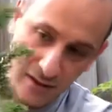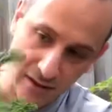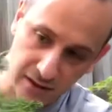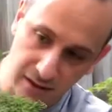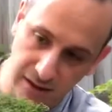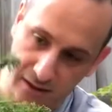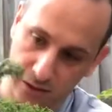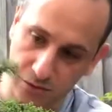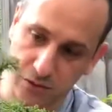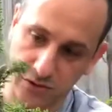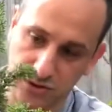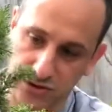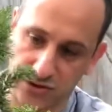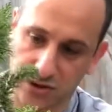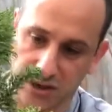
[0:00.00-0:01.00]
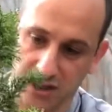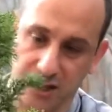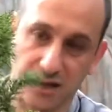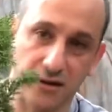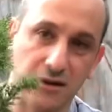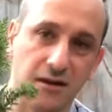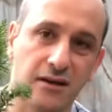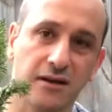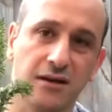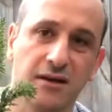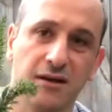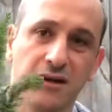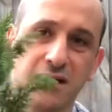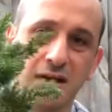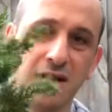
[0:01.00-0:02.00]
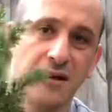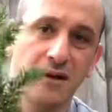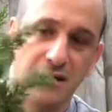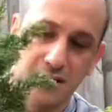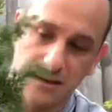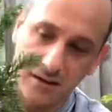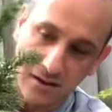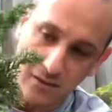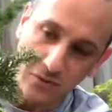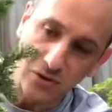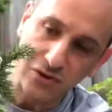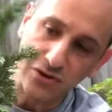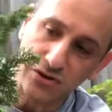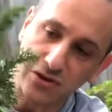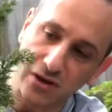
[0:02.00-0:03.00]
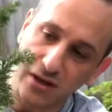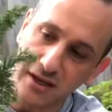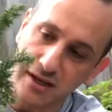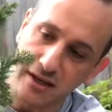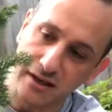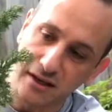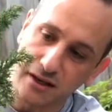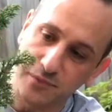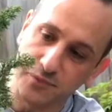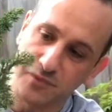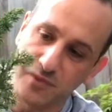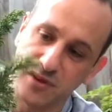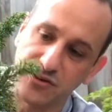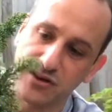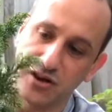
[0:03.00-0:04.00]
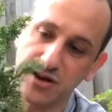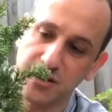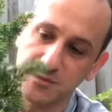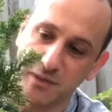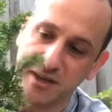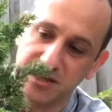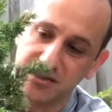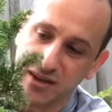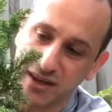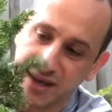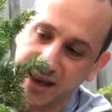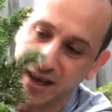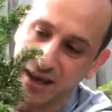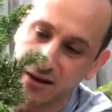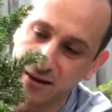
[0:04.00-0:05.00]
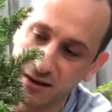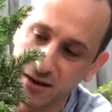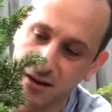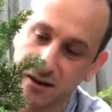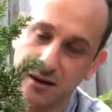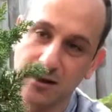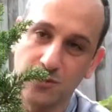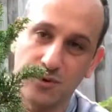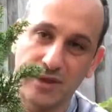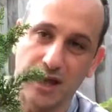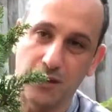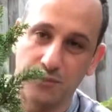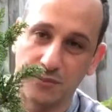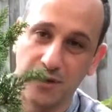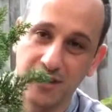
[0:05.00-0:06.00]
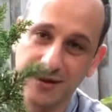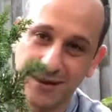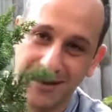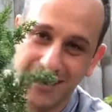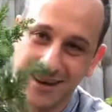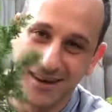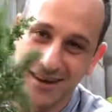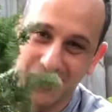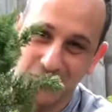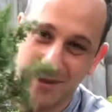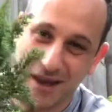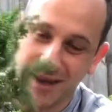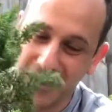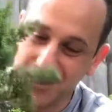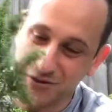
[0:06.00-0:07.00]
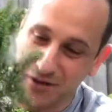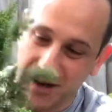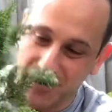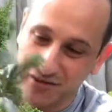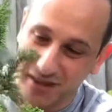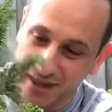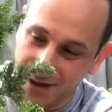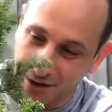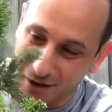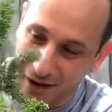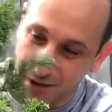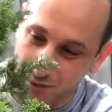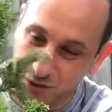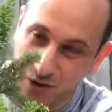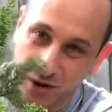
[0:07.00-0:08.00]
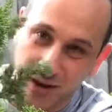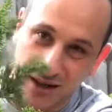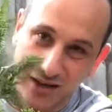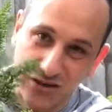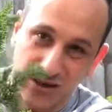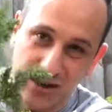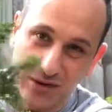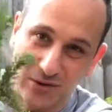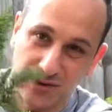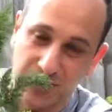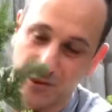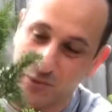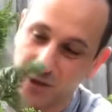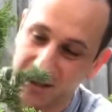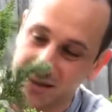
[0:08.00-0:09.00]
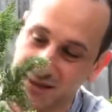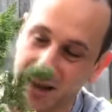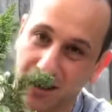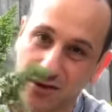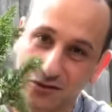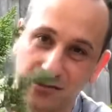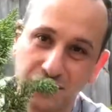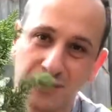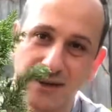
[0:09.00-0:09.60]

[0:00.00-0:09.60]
Now I will try and show you as much as I can without hindering everything. I'm going to try and look at it myself.